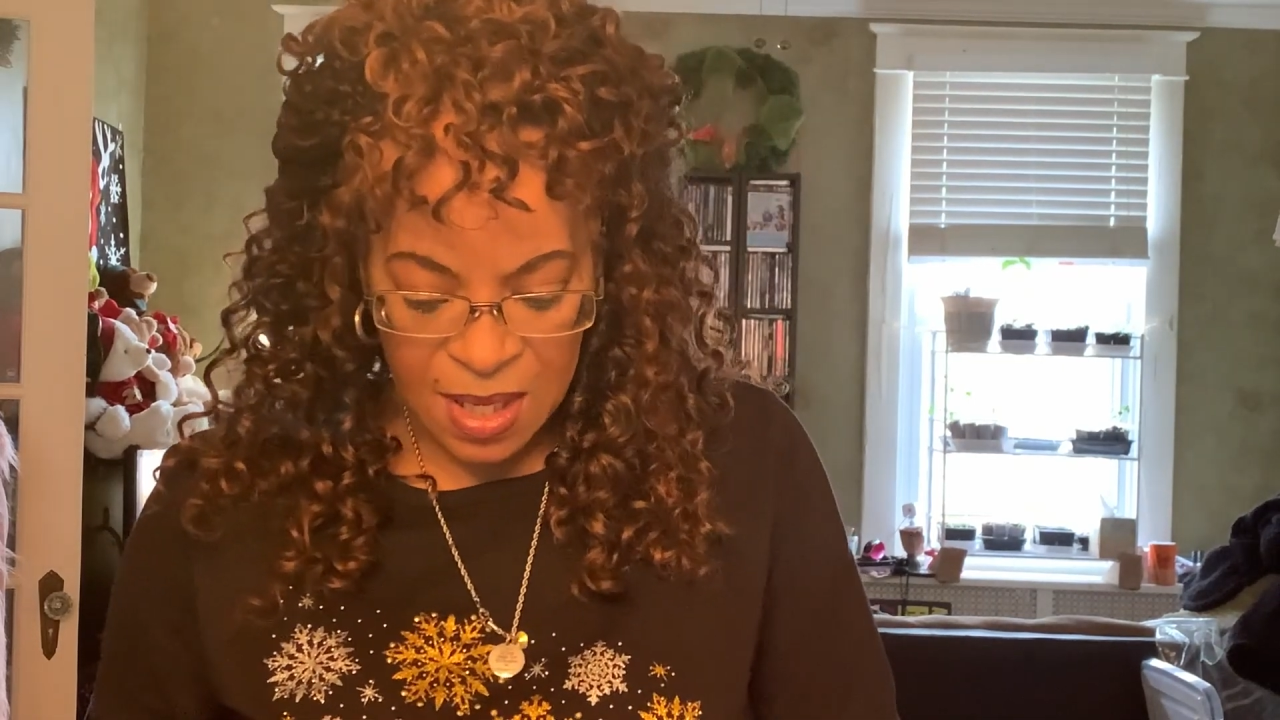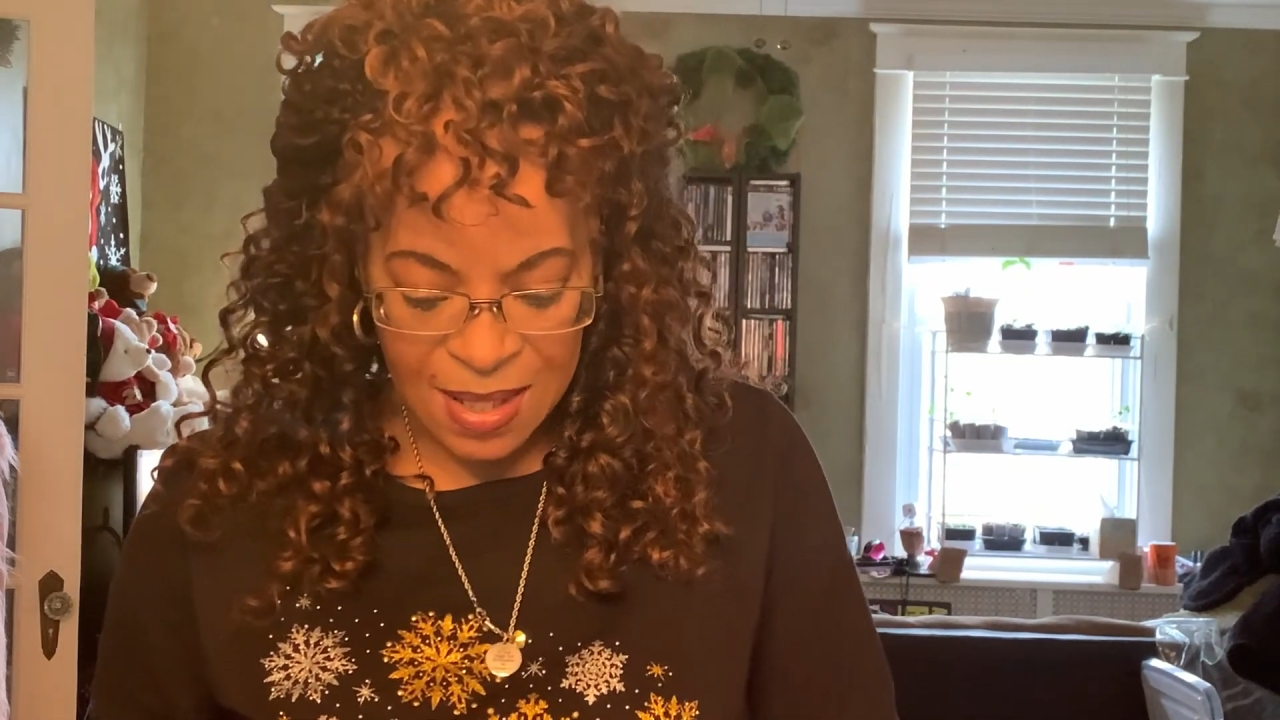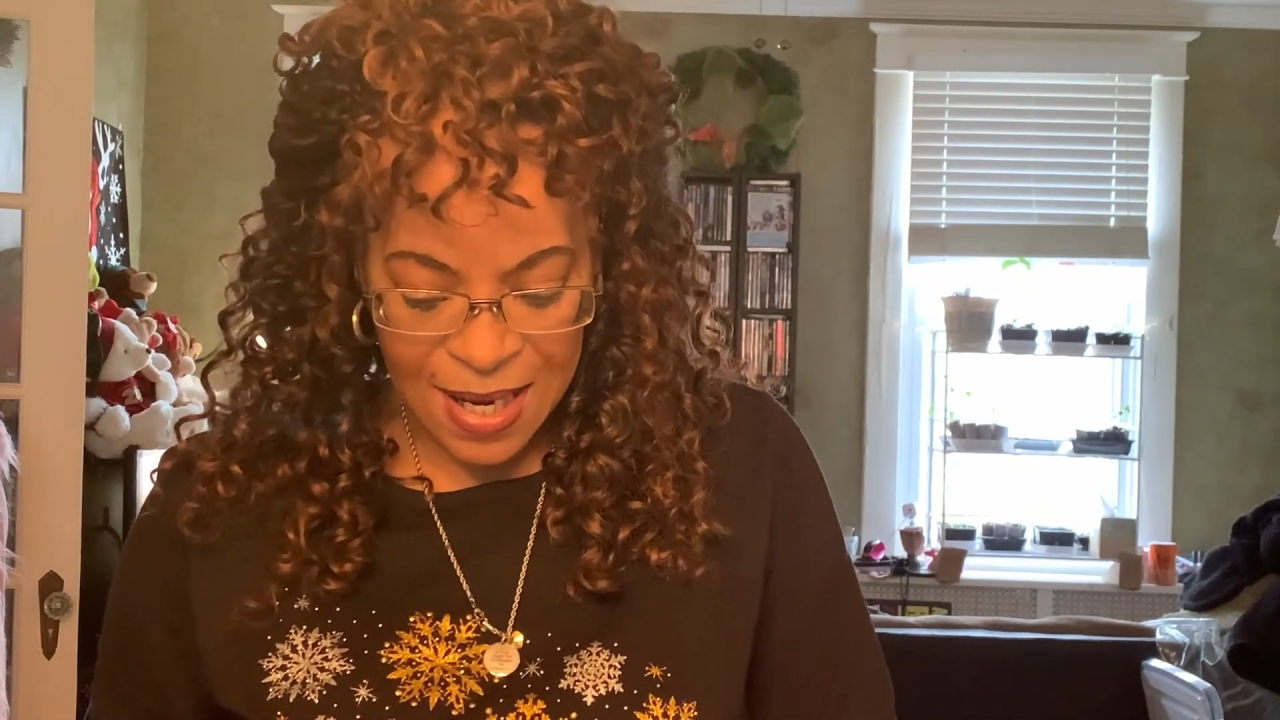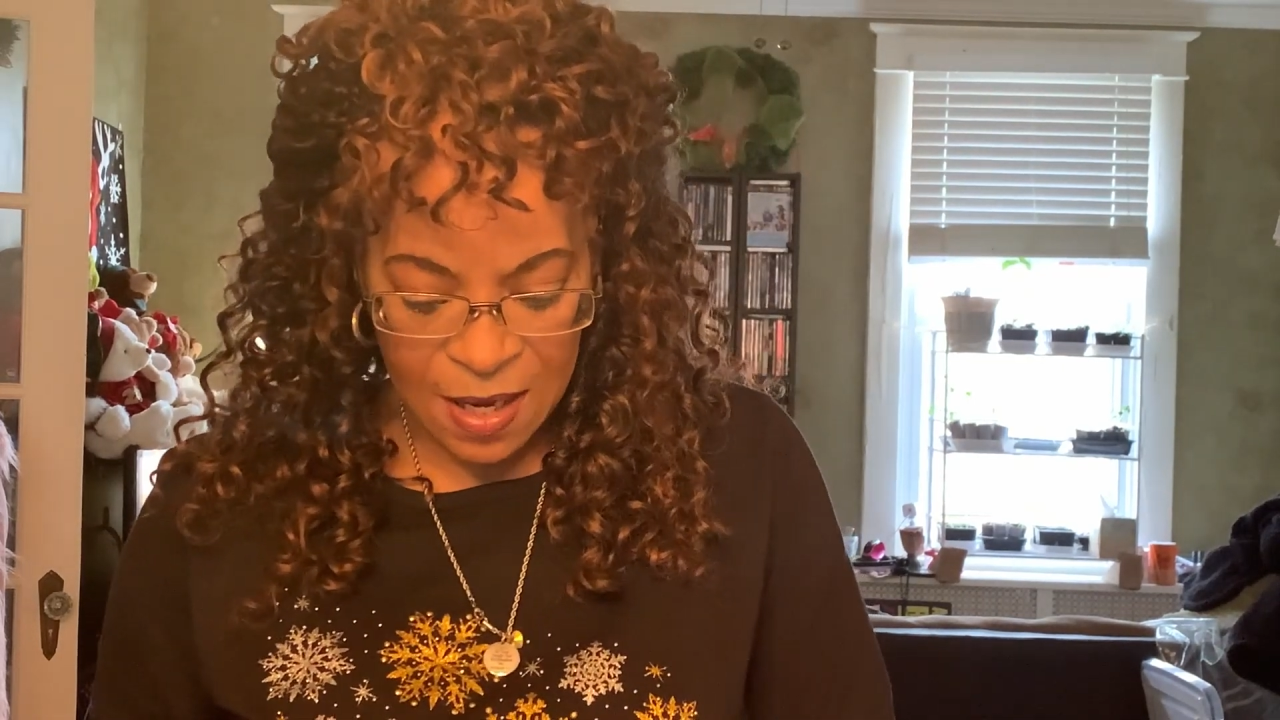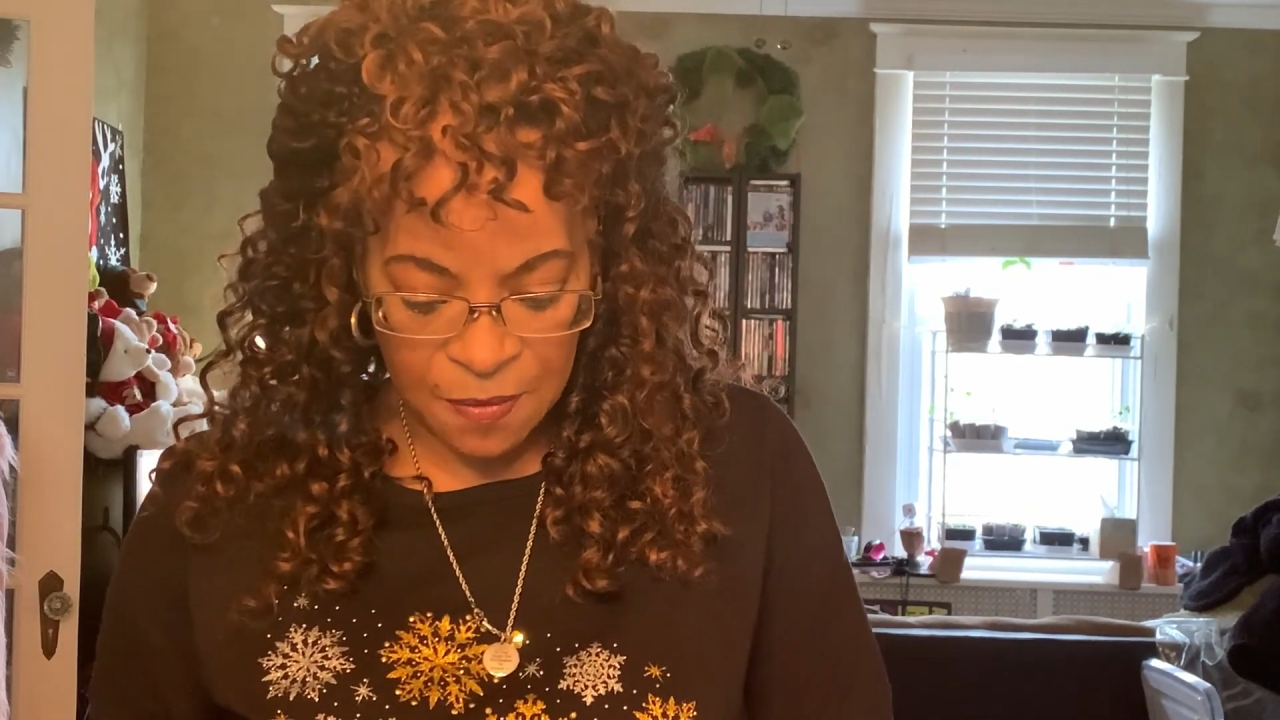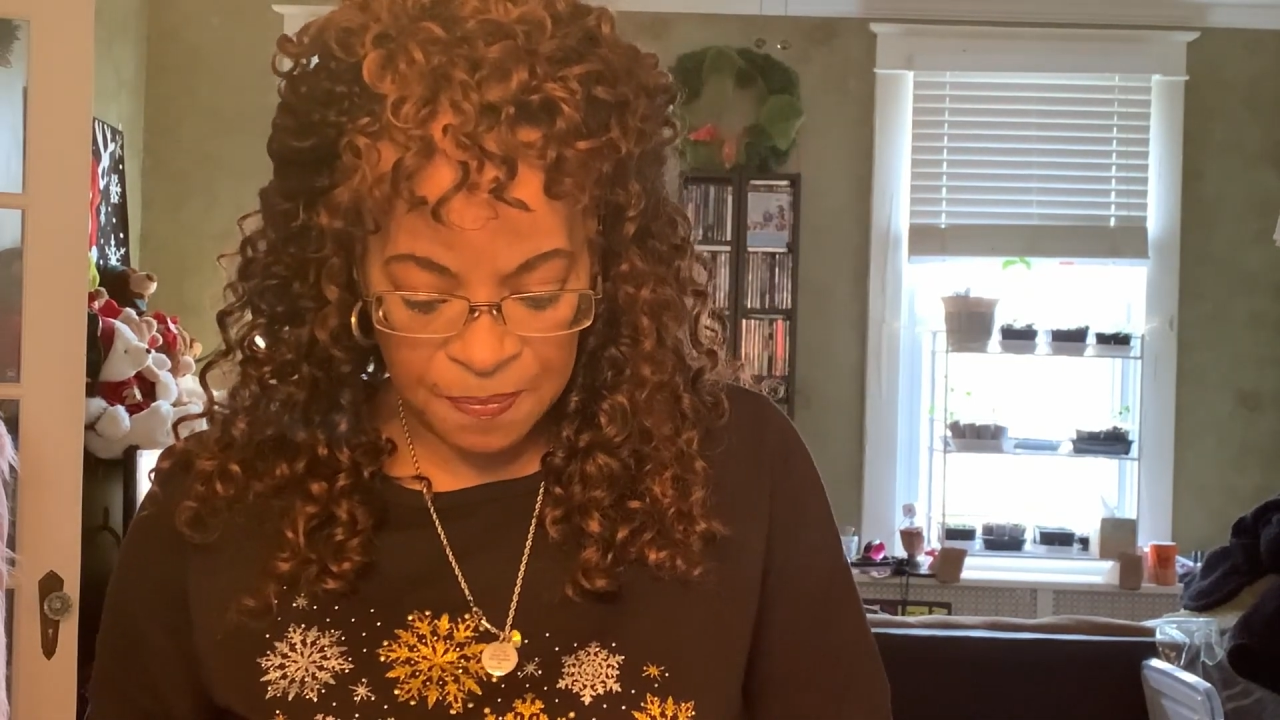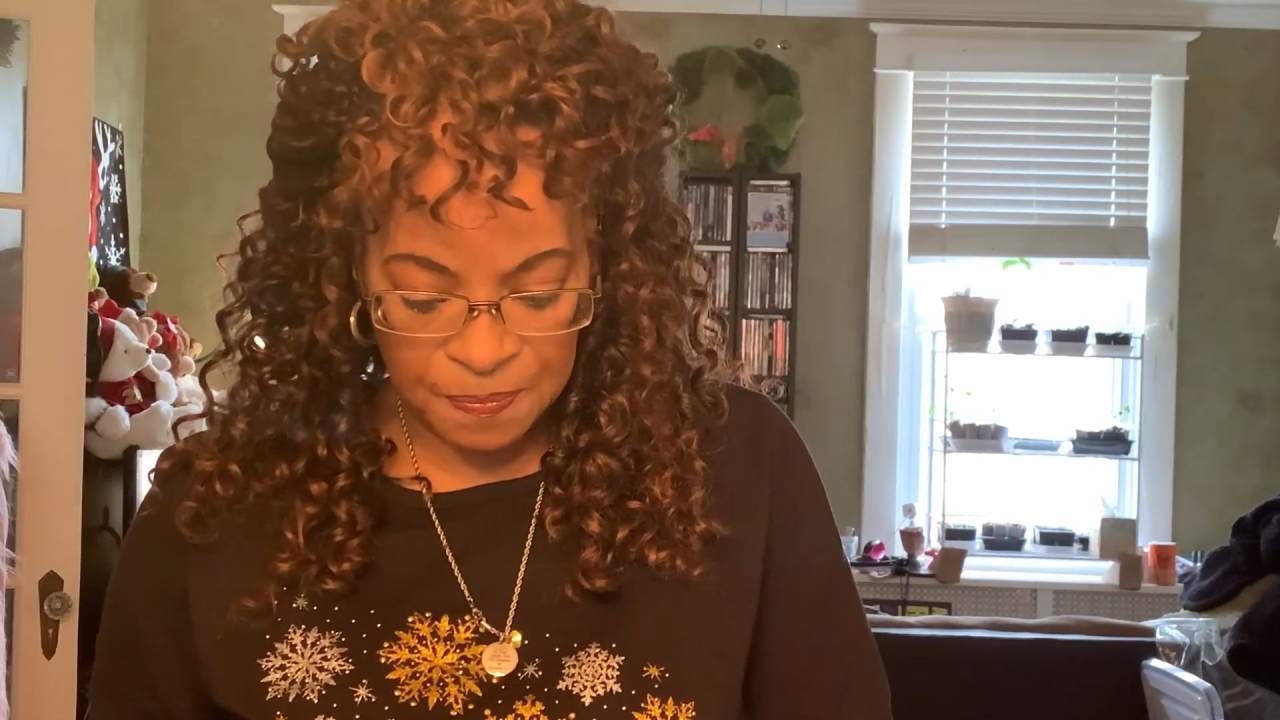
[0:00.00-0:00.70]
Now,